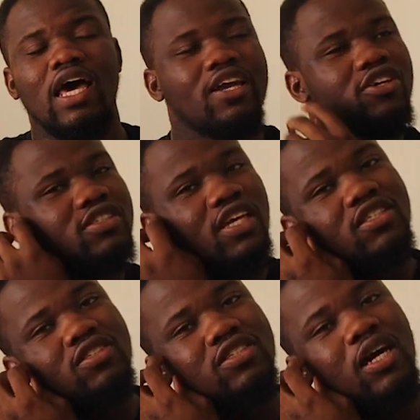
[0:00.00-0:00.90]
I know it's
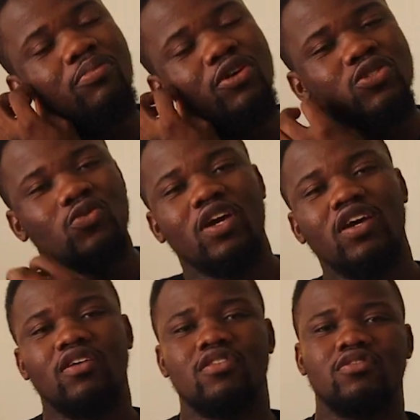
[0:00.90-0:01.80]
getting to that point
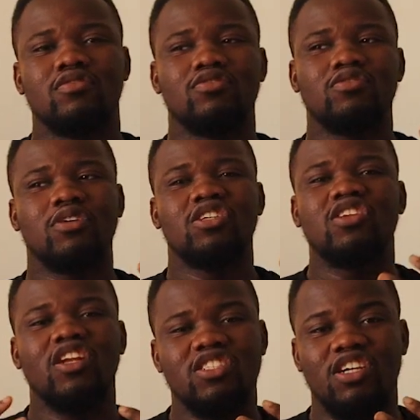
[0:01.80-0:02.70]
where so many
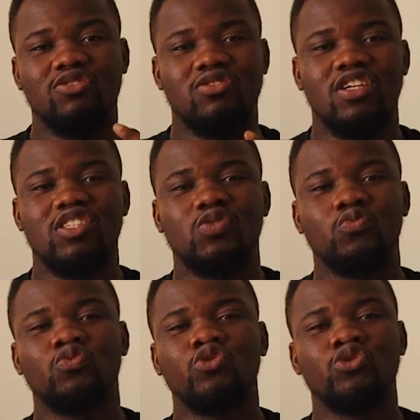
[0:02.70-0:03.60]
international students
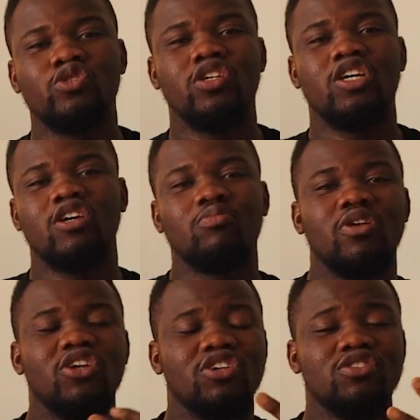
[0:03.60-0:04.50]
would
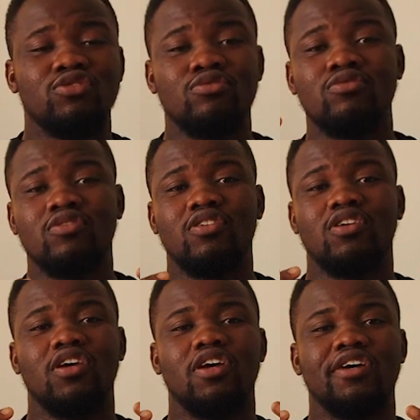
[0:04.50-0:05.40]
be looking to
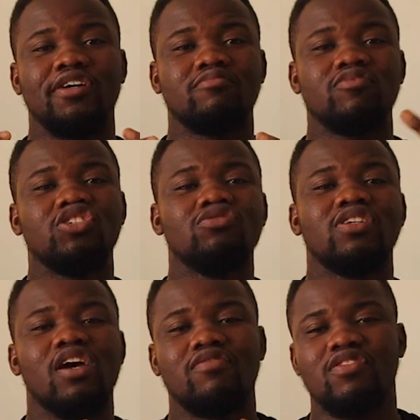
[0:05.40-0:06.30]
renewing
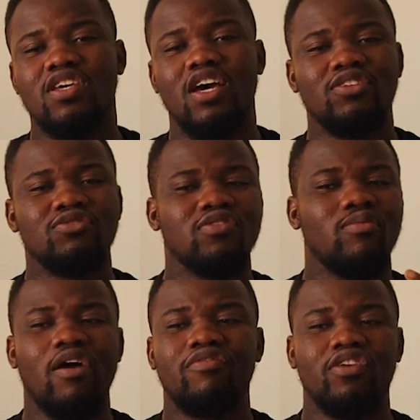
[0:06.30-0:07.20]
their visa. Those
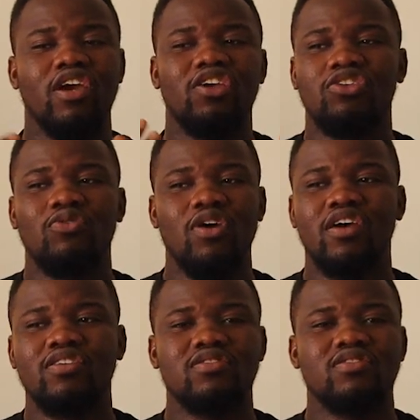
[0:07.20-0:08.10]
from Africa,
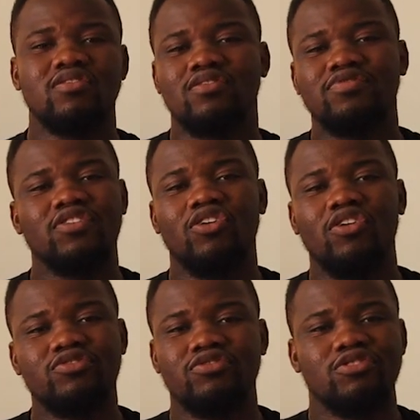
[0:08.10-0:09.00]
US, different
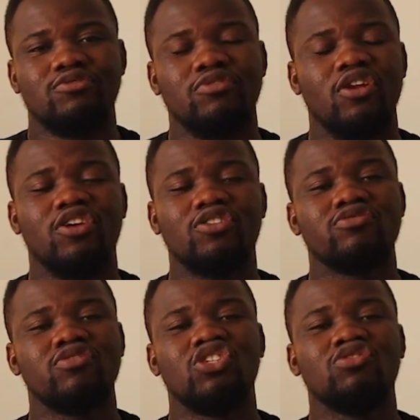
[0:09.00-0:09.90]
countries will be looking
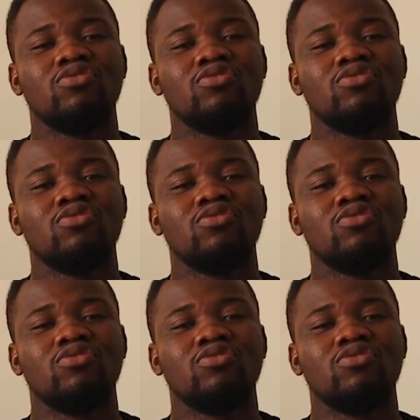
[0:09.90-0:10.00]
to renew